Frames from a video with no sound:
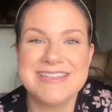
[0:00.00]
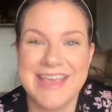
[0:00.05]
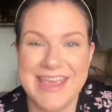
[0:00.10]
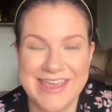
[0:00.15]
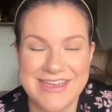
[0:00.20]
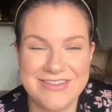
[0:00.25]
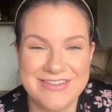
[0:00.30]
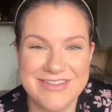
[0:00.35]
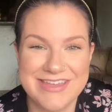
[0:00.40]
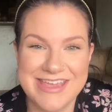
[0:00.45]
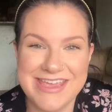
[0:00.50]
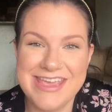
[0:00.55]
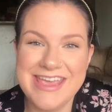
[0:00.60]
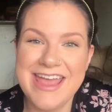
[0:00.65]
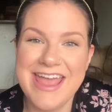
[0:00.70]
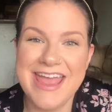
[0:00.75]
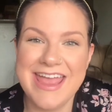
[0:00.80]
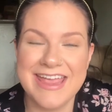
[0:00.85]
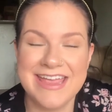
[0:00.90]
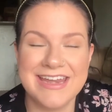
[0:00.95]

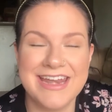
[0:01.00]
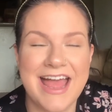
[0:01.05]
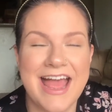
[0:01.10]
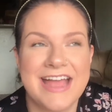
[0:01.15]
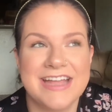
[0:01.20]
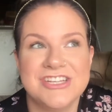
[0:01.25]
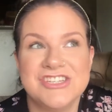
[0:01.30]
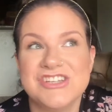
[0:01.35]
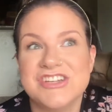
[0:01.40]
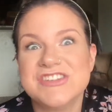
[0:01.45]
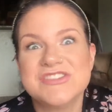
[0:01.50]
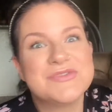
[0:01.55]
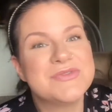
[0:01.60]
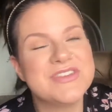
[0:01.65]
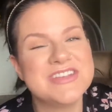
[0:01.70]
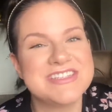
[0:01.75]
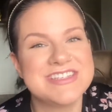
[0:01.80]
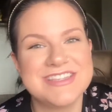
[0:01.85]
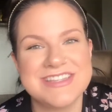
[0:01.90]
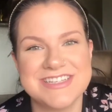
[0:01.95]
Haley and I just
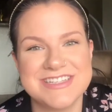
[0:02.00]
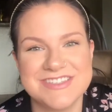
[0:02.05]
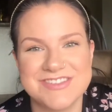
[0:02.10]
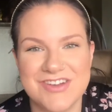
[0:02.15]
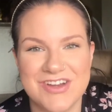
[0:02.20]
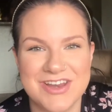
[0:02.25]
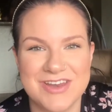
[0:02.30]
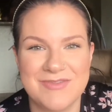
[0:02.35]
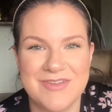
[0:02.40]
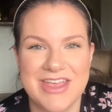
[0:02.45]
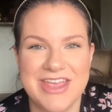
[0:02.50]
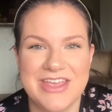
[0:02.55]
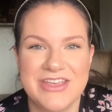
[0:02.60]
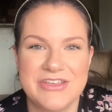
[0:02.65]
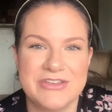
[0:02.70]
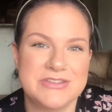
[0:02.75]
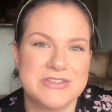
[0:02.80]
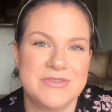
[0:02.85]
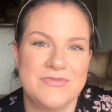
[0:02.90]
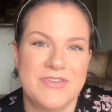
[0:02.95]
recently started making
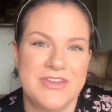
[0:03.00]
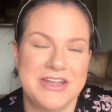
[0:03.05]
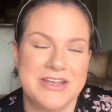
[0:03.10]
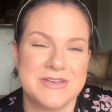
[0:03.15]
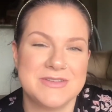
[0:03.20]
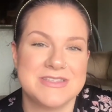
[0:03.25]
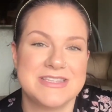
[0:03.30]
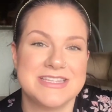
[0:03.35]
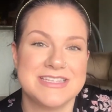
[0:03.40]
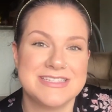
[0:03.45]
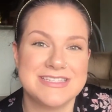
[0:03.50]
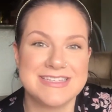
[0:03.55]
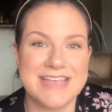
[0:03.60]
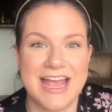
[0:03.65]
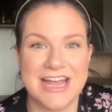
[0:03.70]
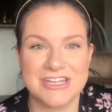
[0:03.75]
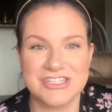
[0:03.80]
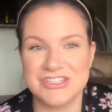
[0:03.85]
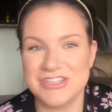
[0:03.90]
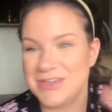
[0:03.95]
YouTube videos. This is
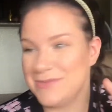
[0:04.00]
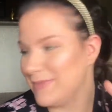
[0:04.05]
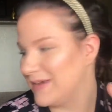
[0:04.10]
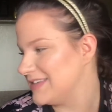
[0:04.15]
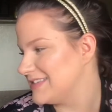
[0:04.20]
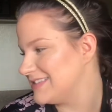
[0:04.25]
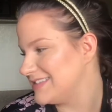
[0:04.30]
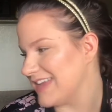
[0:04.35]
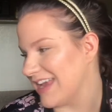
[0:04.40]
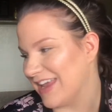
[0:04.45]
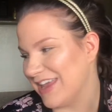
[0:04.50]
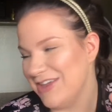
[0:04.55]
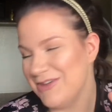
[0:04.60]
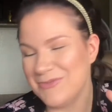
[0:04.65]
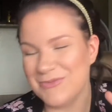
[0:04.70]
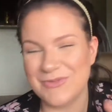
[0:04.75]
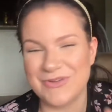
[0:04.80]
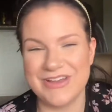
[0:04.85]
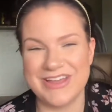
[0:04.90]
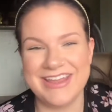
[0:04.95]
actually my second
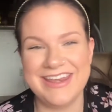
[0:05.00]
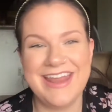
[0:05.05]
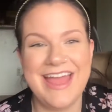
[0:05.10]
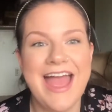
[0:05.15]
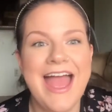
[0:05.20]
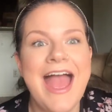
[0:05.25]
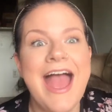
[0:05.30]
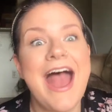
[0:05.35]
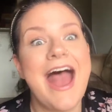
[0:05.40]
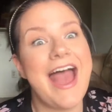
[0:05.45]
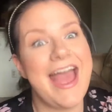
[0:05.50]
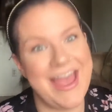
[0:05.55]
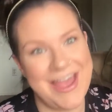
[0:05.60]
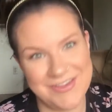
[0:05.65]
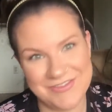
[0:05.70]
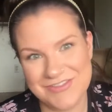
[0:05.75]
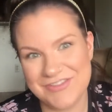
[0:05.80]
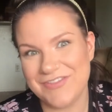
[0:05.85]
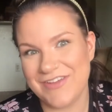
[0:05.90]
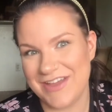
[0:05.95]
one. I
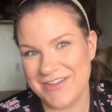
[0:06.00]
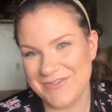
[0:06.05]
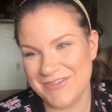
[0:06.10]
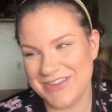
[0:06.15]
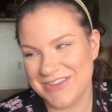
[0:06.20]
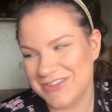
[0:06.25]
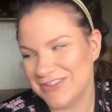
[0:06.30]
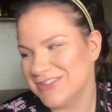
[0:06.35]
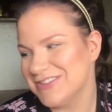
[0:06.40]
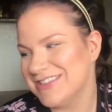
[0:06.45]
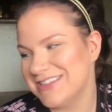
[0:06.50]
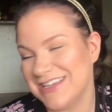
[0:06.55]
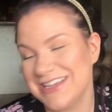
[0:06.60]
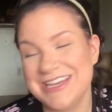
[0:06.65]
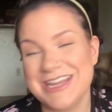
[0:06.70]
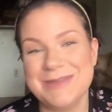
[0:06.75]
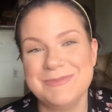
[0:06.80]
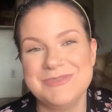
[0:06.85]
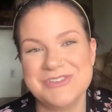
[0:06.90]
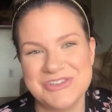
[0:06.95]
have a 5-month-old son
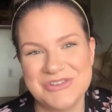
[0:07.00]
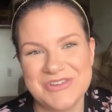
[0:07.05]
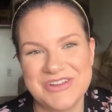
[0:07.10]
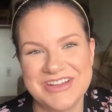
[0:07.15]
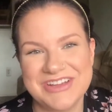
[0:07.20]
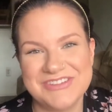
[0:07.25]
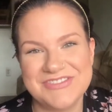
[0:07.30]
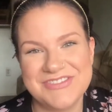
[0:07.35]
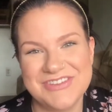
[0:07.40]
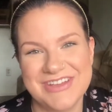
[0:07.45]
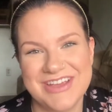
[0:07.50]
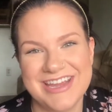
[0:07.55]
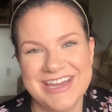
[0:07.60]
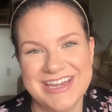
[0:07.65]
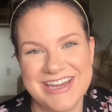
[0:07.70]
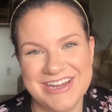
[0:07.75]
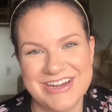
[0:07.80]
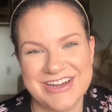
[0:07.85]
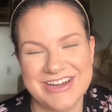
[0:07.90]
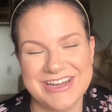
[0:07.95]
named Judah, if you
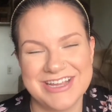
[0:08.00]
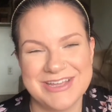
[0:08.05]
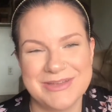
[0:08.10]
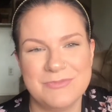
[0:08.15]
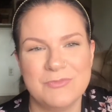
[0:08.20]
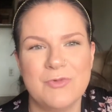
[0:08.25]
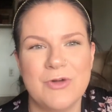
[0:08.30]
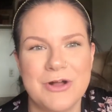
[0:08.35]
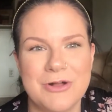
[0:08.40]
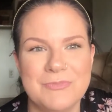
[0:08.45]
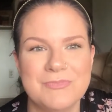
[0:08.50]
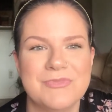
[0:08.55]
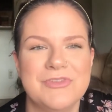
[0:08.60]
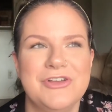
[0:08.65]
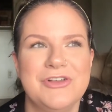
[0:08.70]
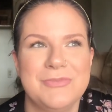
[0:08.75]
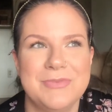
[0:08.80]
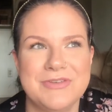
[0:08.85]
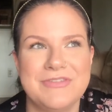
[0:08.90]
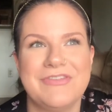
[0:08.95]
can hear him. Well,
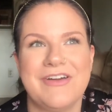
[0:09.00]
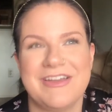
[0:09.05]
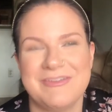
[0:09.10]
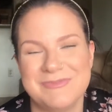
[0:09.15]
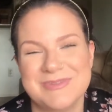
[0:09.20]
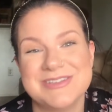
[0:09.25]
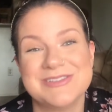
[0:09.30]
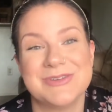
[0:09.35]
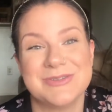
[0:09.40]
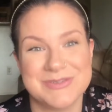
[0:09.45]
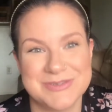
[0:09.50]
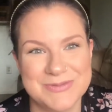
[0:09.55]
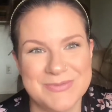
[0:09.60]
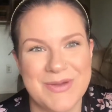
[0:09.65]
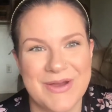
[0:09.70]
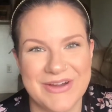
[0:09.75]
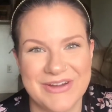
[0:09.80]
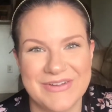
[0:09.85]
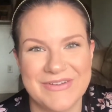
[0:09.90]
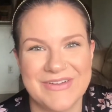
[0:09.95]
he'll be 5 months old
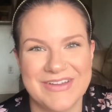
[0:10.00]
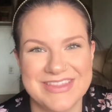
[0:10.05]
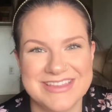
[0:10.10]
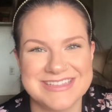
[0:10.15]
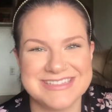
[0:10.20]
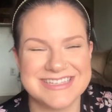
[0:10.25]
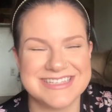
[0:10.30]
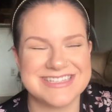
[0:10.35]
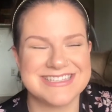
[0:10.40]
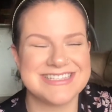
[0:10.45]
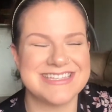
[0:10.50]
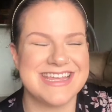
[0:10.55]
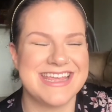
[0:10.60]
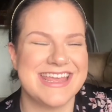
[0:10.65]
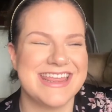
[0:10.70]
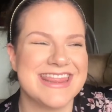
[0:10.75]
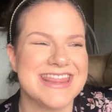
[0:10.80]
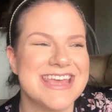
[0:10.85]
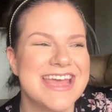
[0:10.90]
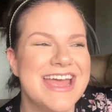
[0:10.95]
tomorrow on the 16th.